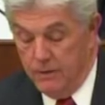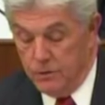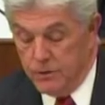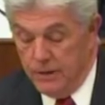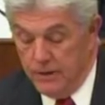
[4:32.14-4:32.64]

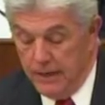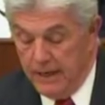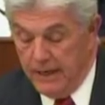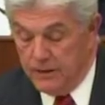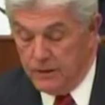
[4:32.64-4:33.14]
you said
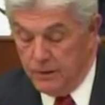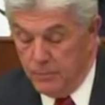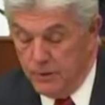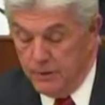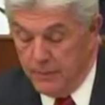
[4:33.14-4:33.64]
I had
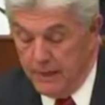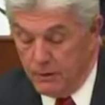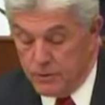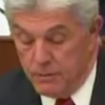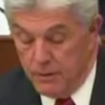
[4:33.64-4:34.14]
community
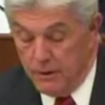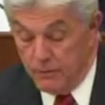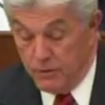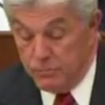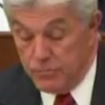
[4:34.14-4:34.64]
bankers in my,
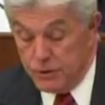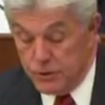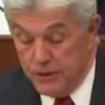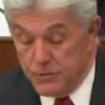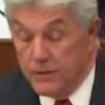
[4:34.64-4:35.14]
or
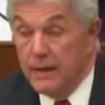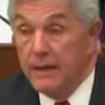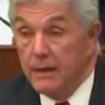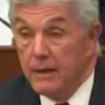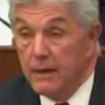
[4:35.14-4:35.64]
just
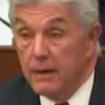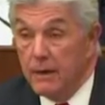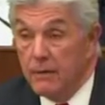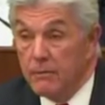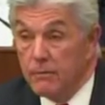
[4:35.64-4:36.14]
yesterday,
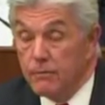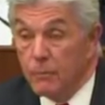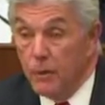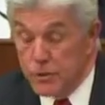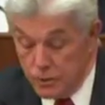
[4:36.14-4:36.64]

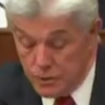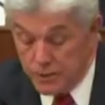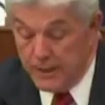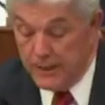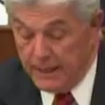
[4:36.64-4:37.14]
from what you
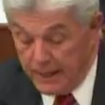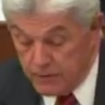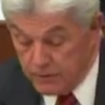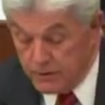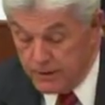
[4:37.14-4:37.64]
said, and I
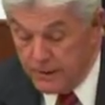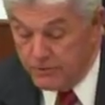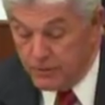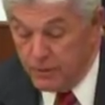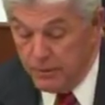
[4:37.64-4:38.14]
heard
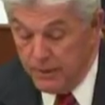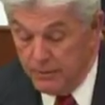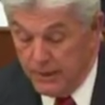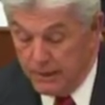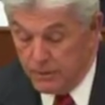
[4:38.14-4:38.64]
today from
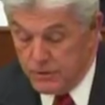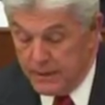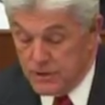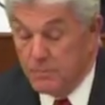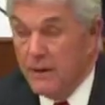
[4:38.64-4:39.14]
community bankers
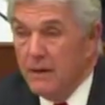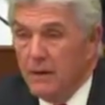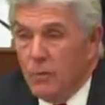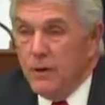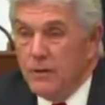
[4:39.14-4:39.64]
asking me,
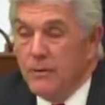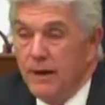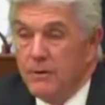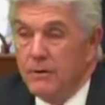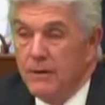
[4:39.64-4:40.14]
what do
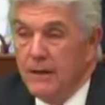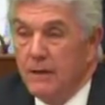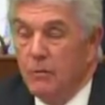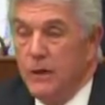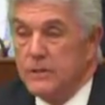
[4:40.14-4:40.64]
I do?
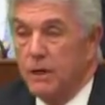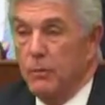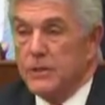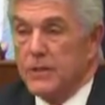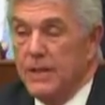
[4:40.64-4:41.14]

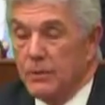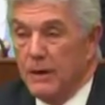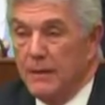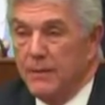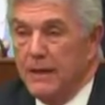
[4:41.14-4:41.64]
We say the
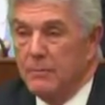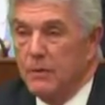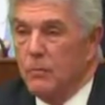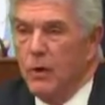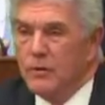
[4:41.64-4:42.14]
right thing,
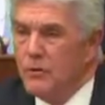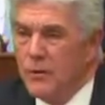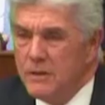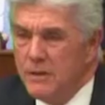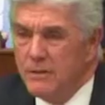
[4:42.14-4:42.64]
but what
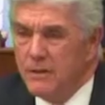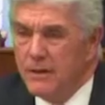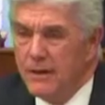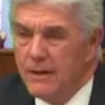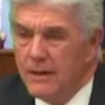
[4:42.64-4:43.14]
do we
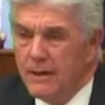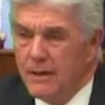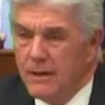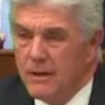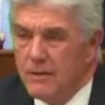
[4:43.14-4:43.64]
do?
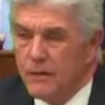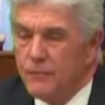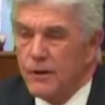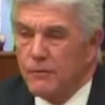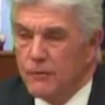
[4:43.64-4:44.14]
They're
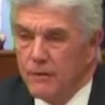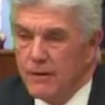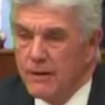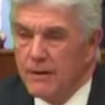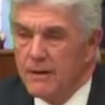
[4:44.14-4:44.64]
fearful